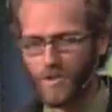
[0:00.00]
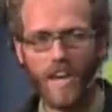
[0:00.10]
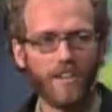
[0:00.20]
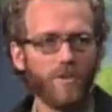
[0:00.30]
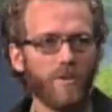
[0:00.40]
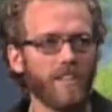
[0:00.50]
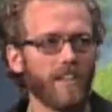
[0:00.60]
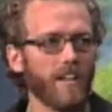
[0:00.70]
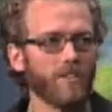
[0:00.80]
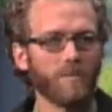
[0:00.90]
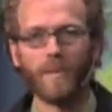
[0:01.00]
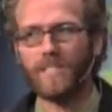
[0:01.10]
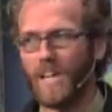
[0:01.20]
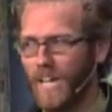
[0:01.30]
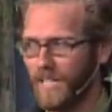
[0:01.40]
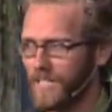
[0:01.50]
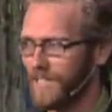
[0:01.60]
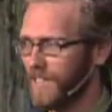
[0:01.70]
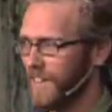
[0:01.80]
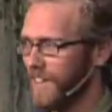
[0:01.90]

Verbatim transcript: You can't do anything else but dance.